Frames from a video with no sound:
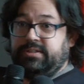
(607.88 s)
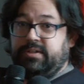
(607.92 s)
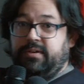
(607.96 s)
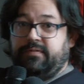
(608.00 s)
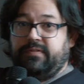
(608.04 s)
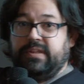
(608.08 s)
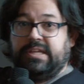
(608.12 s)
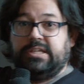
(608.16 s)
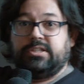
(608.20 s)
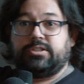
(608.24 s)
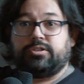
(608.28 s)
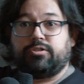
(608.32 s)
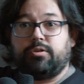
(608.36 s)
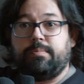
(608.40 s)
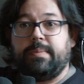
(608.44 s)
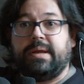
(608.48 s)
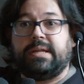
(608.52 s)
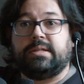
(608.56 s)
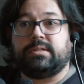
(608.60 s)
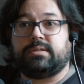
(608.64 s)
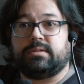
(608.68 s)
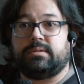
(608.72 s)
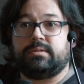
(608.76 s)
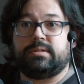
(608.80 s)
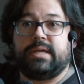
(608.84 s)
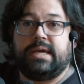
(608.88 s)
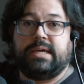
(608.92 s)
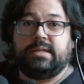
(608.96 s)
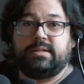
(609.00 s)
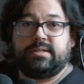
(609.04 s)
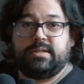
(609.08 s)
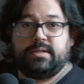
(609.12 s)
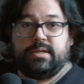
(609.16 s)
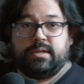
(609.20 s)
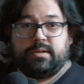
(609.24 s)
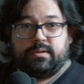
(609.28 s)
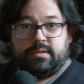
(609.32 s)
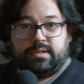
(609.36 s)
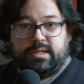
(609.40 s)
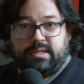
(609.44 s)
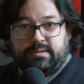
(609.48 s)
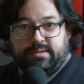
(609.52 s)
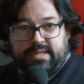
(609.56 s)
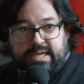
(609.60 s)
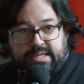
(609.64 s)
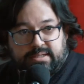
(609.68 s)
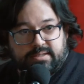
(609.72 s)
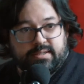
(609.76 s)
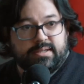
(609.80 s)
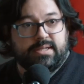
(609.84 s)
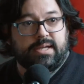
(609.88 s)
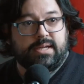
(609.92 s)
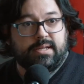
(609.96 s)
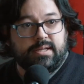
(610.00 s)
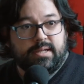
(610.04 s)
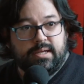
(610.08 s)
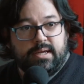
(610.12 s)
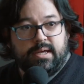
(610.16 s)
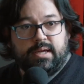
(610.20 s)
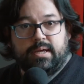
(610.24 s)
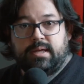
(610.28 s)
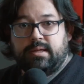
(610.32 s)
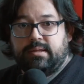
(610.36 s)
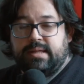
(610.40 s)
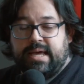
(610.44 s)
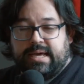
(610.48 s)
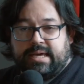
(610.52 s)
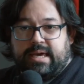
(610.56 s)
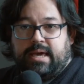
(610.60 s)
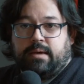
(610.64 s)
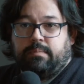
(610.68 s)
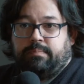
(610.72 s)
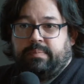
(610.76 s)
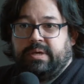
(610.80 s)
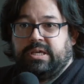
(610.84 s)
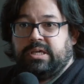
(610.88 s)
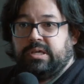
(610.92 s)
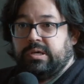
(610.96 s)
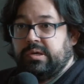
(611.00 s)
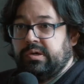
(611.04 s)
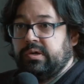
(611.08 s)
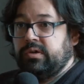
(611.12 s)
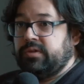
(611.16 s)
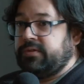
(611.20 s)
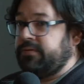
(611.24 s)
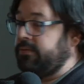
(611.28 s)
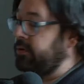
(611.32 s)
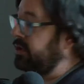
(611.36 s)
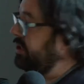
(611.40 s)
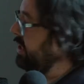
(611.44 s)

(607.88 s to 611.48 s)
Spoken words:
of the instrumental data, the data that can be used for